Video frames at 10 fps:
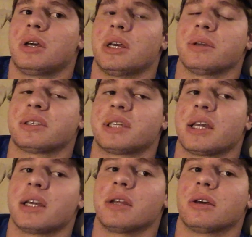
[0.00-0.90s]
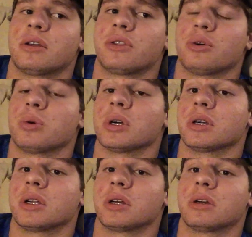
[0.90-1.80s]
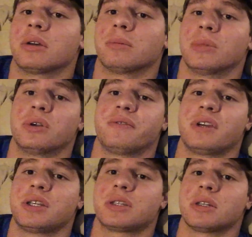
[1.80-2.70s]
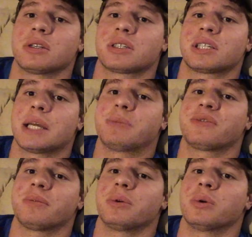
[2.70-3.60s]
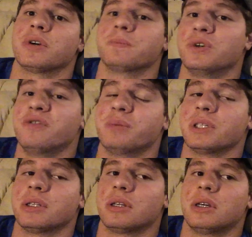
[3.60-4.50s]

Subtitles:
it said the word motivation stems from the word movement.